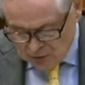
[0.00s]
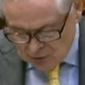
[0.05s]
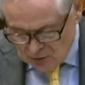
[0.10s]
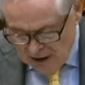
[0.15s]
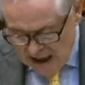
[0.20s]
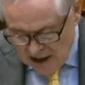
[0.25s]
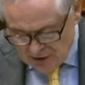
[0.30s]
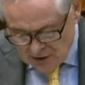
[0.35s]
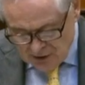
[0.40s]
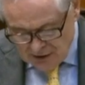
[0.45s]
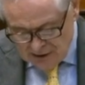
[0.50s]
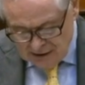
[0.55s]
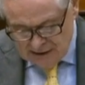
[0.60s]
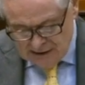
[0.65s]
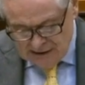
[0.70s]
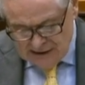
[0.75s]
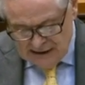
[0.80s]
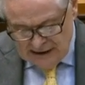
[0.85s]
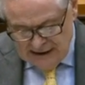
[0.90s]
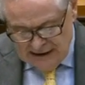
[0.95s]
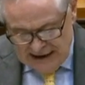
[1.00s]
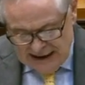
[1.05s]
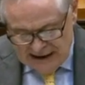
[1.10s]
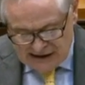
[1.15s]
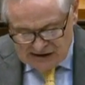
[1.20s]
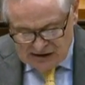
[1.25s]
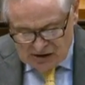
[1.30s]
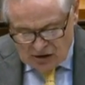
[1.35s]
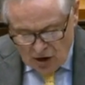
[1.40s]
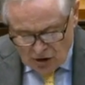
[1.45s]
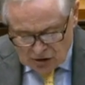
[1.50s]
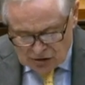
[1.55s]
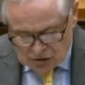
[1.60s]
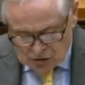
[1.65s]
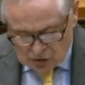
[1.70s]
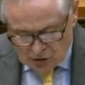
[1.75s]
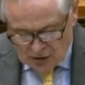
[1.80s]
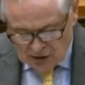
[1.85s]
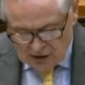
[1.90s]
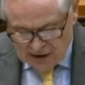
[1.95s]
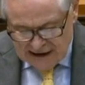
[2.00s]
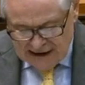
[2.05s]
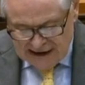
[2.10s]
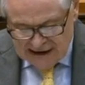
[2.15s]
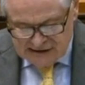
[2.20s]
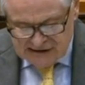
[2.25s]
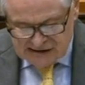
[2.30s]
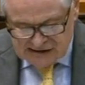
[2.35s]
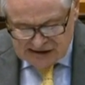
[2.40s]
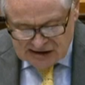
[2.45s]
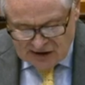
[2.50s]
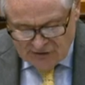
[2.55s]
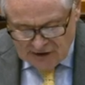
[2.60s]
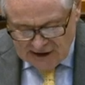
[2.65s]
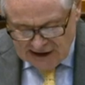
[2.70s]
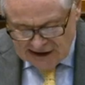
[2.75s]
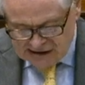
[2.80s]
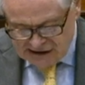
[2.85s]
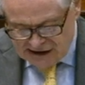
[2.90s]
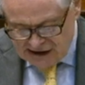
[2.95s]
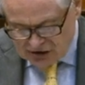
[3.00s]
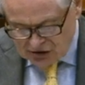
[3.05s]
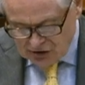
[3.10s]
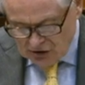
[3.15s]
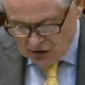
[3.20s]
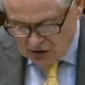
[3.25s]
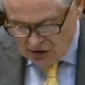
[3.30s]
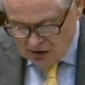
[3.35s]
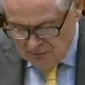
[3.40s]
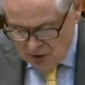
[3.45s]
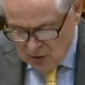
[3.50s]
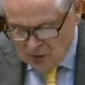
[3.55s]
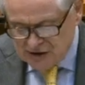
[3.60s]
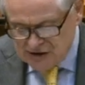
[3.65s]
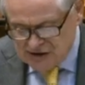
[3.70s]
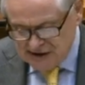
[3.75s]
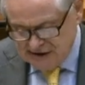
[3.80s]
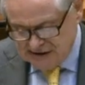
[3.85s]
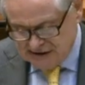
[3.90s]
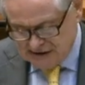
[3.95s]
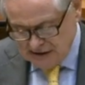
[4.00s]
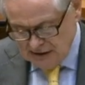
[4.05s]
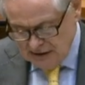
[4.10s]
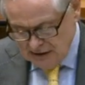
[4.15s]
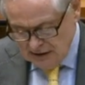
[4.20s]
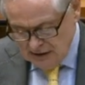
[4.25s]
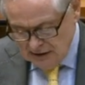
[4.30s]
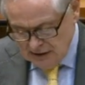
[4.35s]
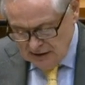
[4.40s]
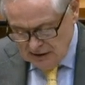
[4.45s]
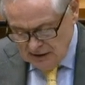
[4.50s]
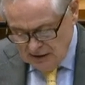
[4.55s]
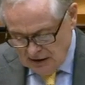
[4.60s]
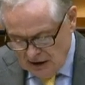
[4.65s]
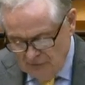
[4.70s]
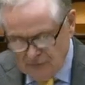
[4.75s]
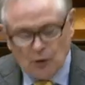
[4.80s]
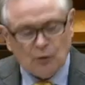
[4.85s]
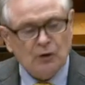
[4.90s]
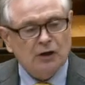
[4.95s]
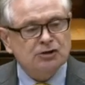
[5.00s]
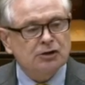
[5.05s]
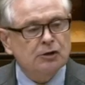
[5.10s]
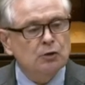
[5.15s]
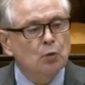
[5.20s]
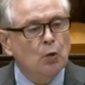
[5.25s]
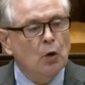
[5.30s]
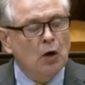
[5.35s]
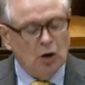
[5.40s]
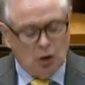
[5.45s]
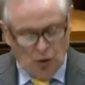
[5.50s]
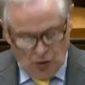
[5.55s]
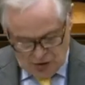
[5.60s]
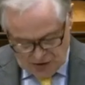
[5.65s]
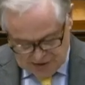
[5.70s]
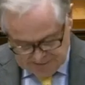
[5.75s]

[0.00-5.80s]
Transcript: rather as cultural and civilizational communities of the Russian world.